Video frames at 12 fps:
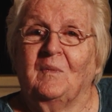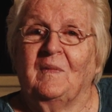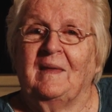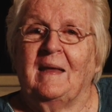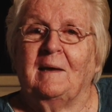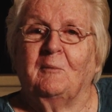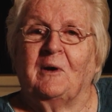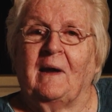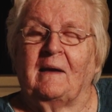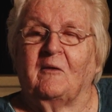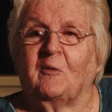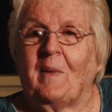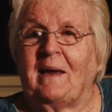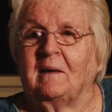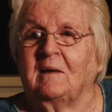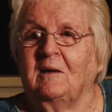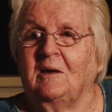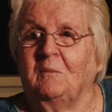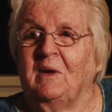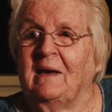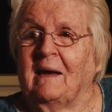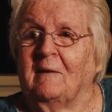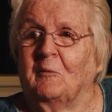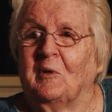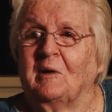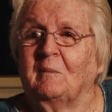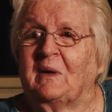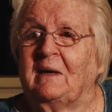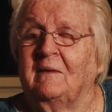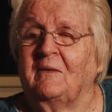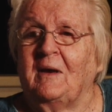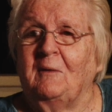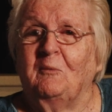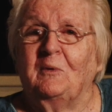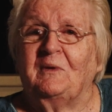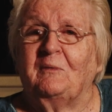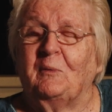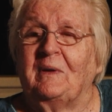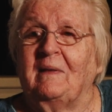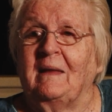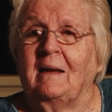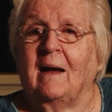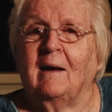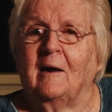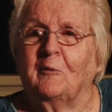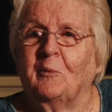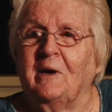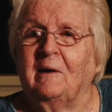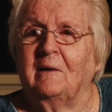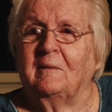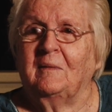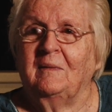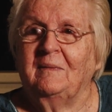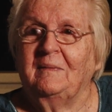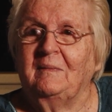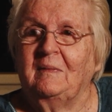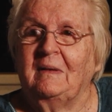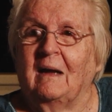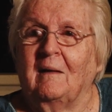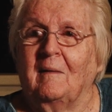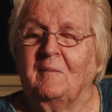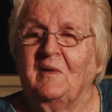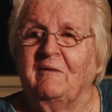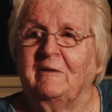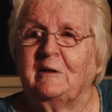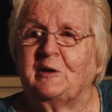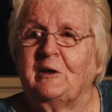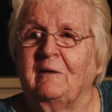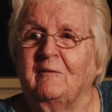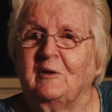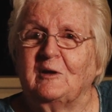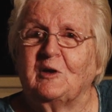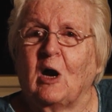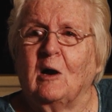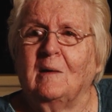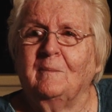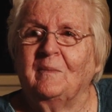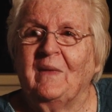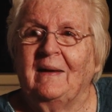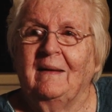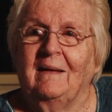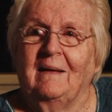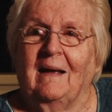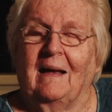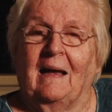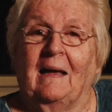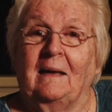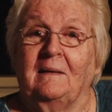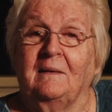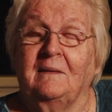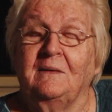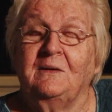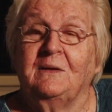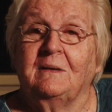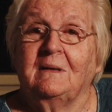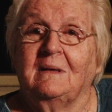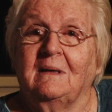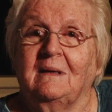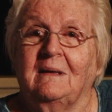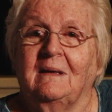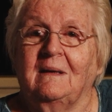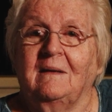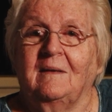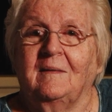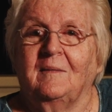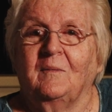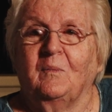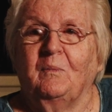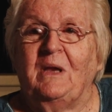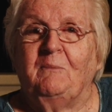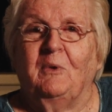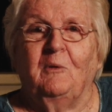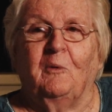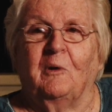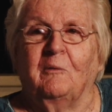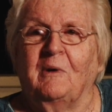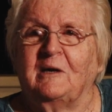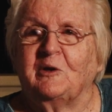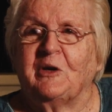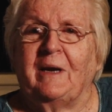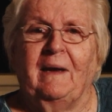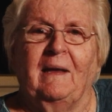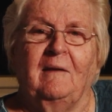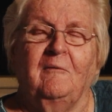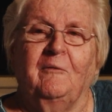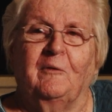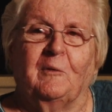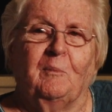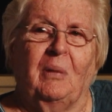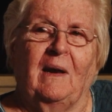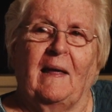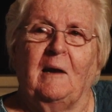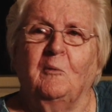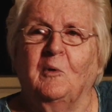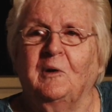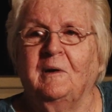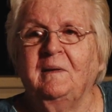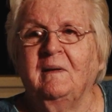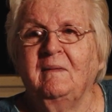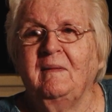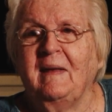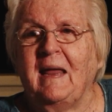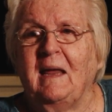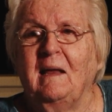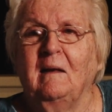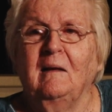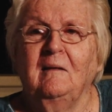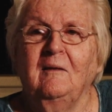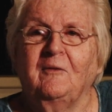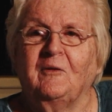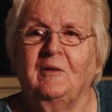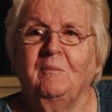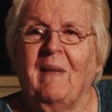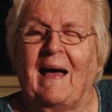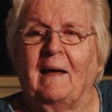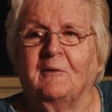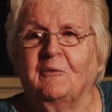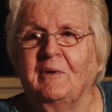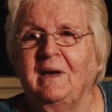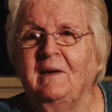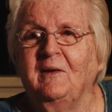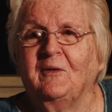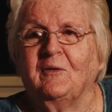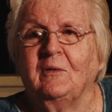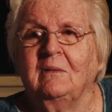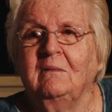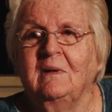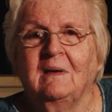they were expected to be at work because he was with the hardware um, division of the shop and people were rushing in for plywood and nails and batteries and